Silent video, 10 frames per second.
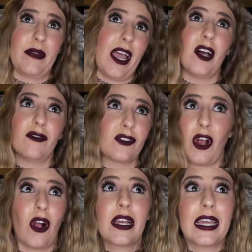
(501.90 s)
of
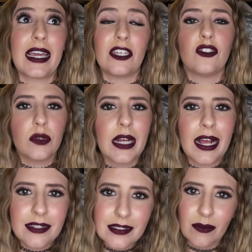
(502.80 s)
talking age, you can
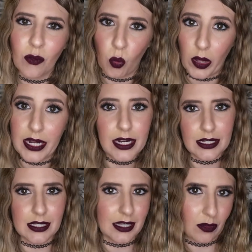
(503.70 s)
ask them what it
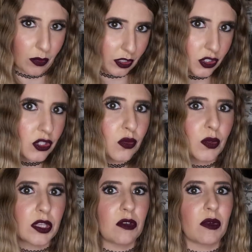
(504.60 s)
is that they wanna do,
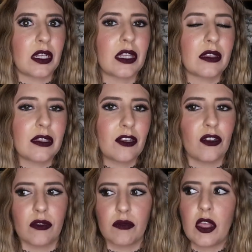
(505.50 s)
what they wanna, you
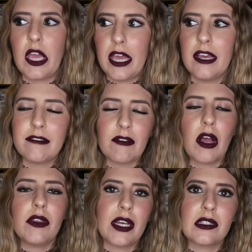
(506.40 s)
know,
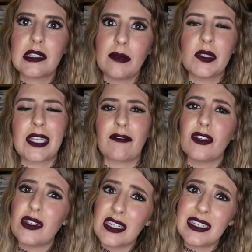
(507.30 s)
all that type of stuff.
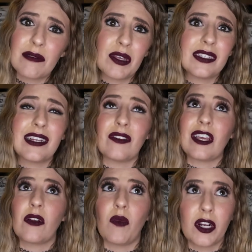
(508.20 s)
There's Disney Plus now. They
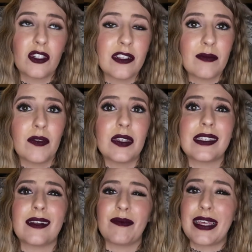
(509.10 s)
can watch these movies.
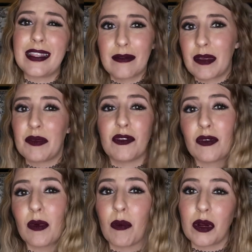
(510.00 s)
It'll make them maybe a
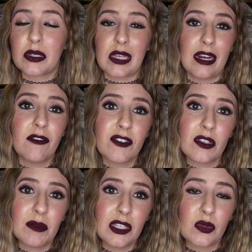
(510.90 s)
little bit more excited for
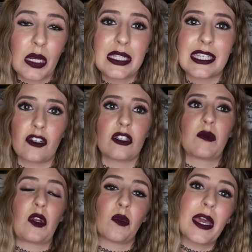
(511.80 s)
some of these rides, such as
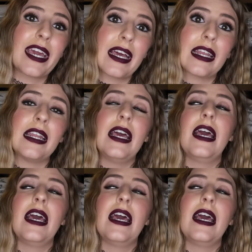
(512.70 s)
Peter Pan.